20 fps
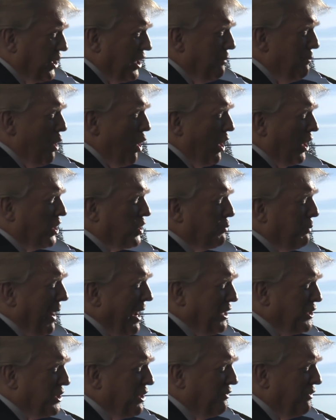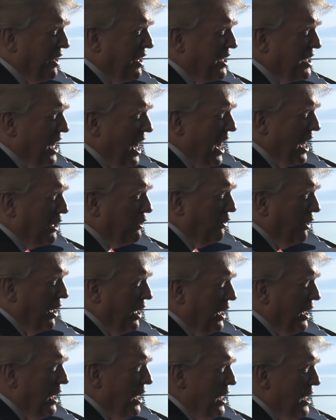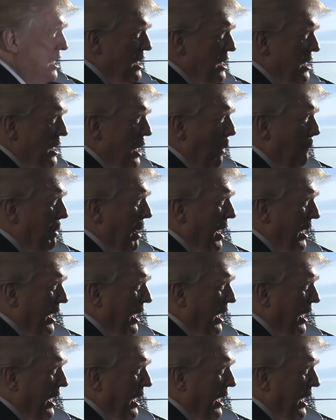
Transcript: more expensive than concrete, but